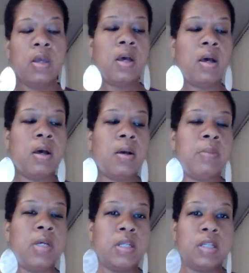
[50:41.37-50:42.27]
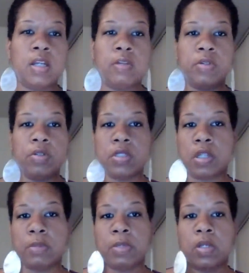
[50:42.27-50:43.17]
And again, if you just
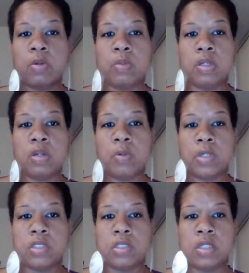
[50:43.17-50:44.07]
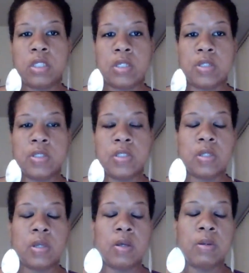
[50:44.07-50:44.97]
let me know what your question is,
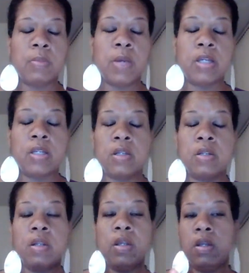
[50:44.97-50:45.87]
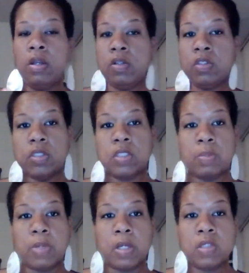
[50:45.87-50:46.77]
I can
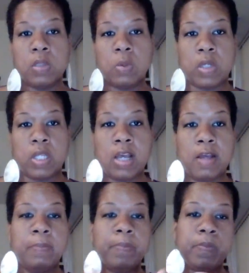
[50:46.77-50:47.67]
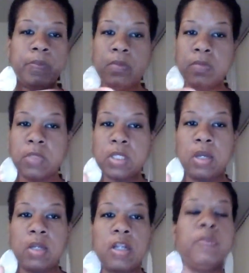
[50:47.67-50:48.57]
just get back to you on that.
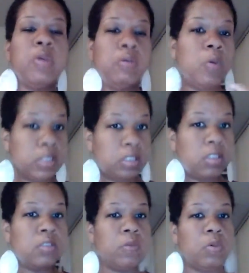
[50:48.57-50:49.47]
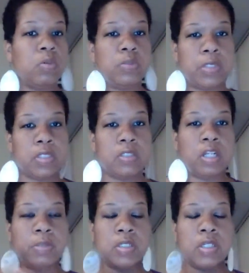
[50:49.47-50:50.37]
And then if you have questions, of course, we can
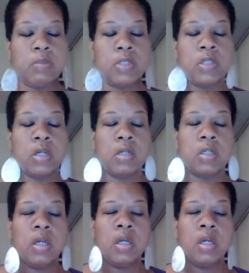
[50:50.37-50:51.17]
set up a time to talk.